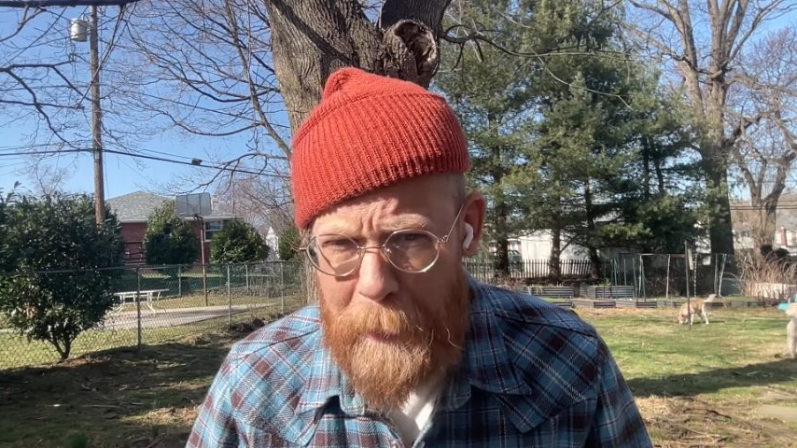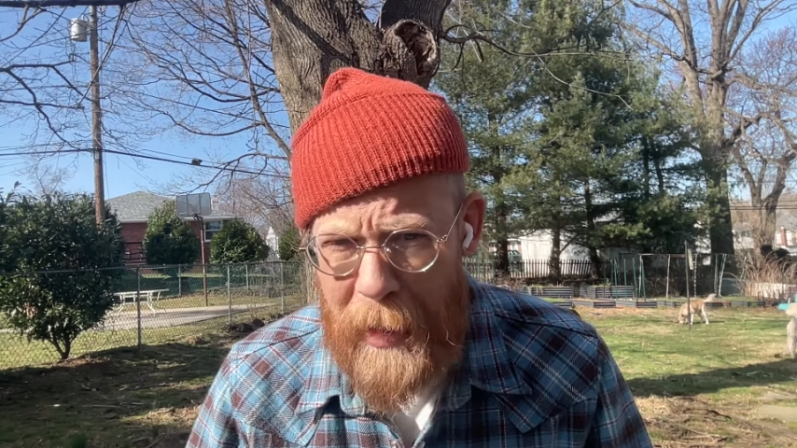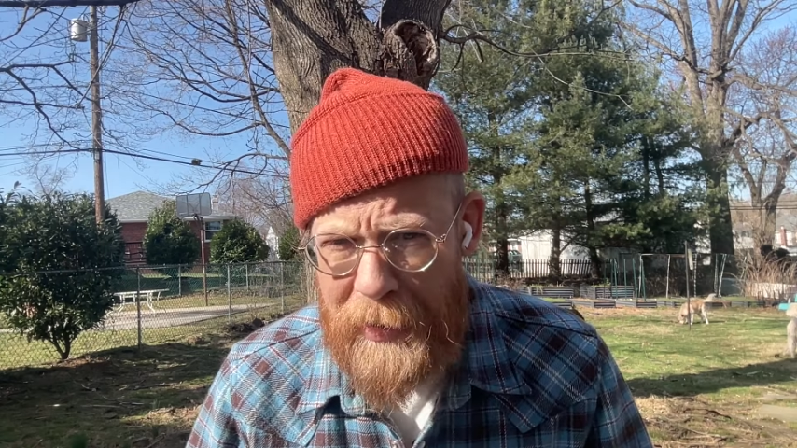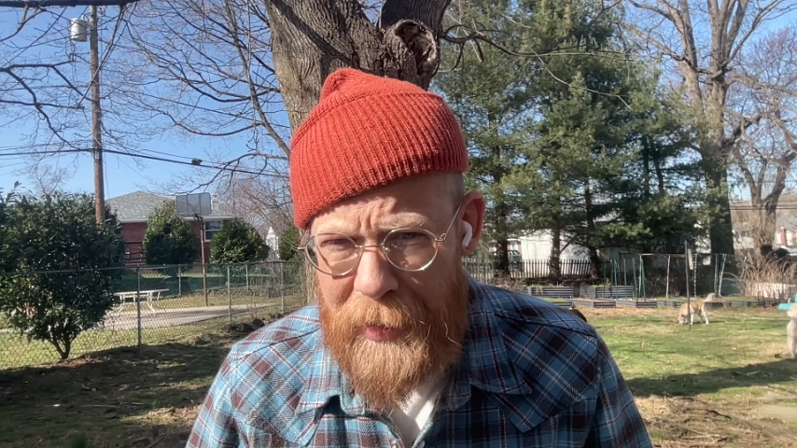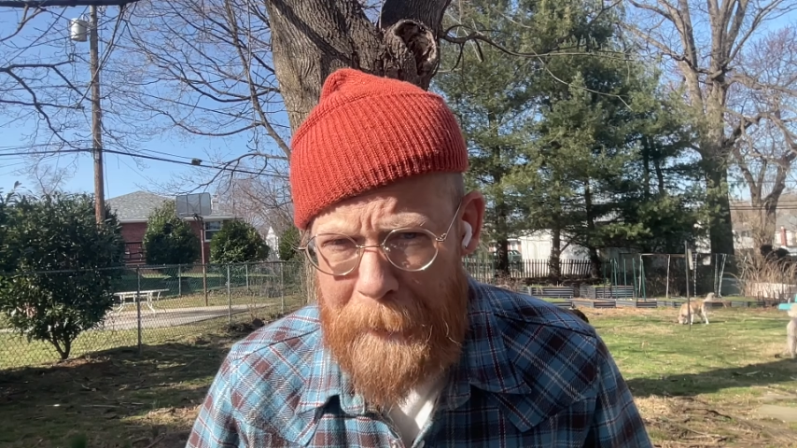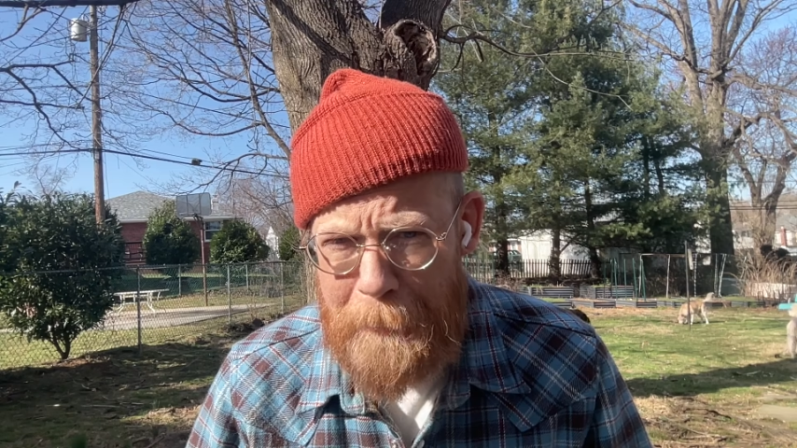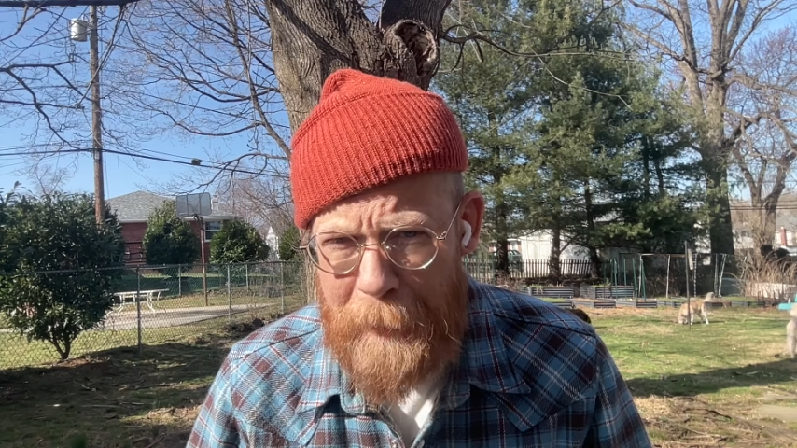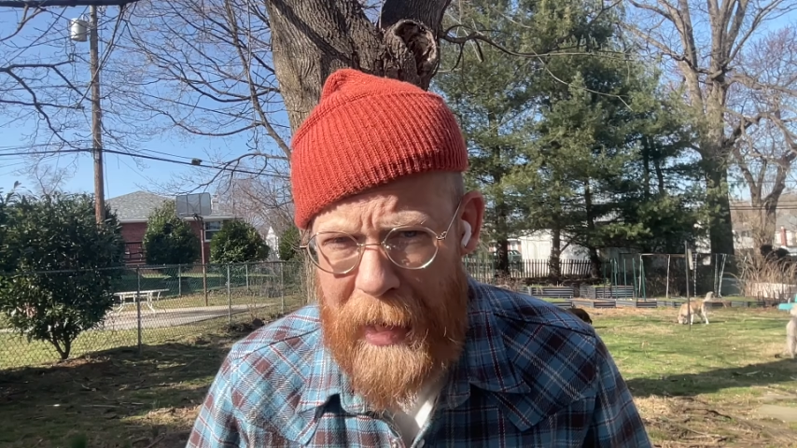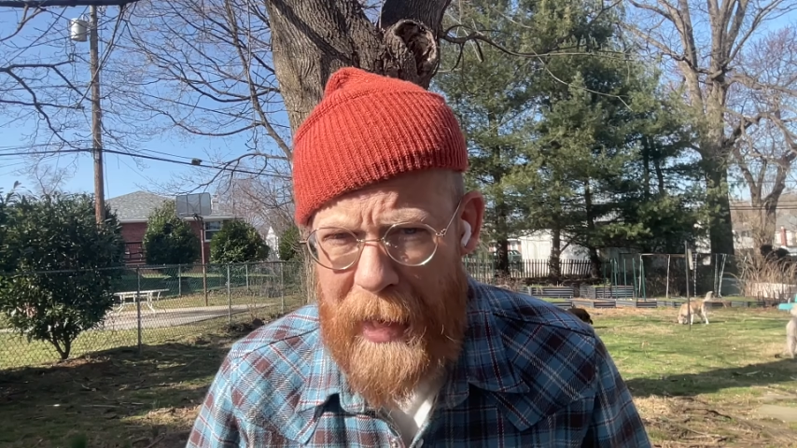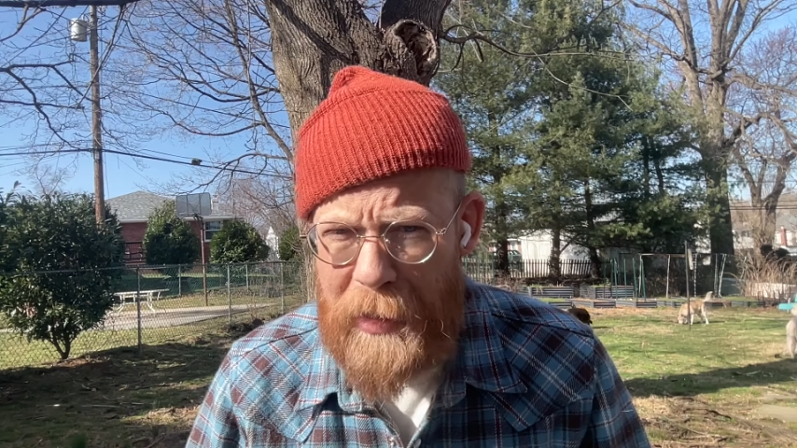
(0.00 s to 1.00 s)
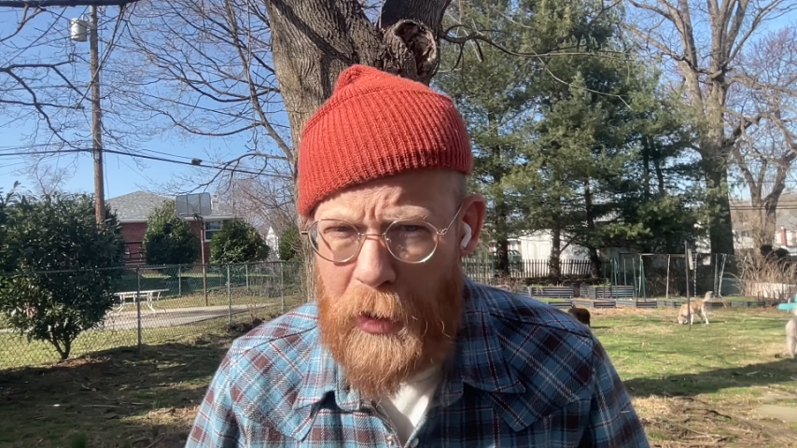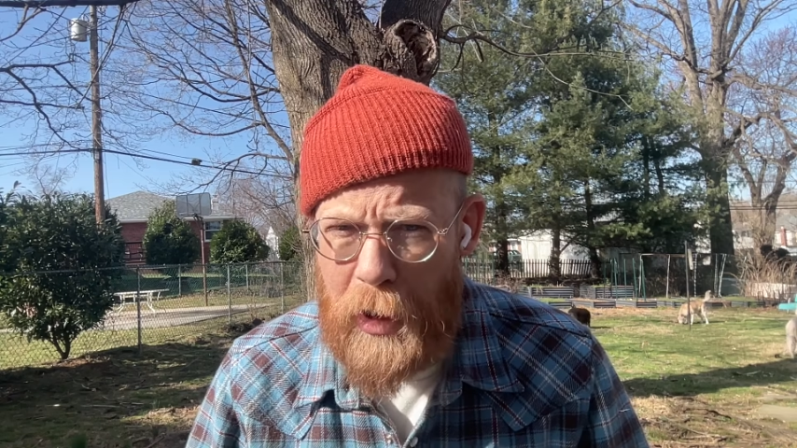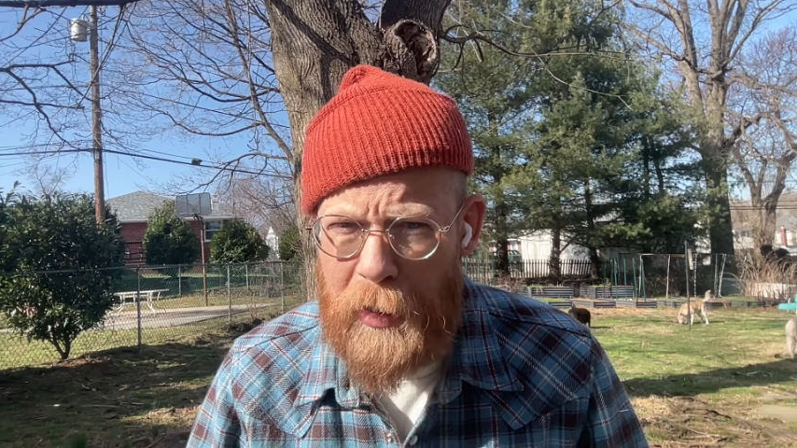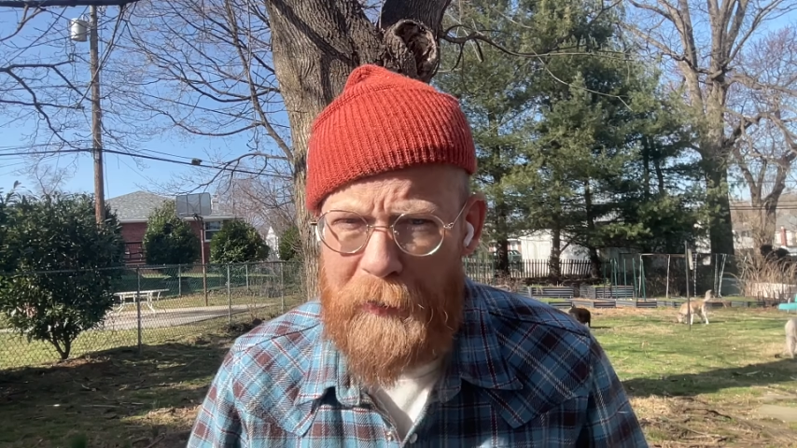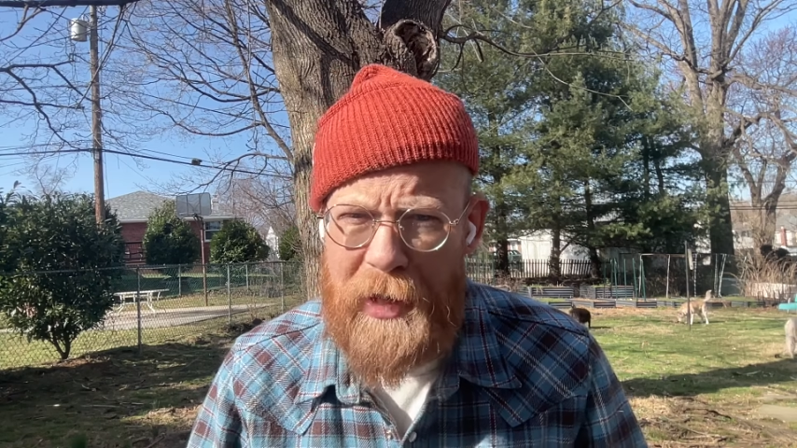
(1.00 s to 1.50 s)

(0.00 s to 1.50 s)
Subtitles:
Bonta and all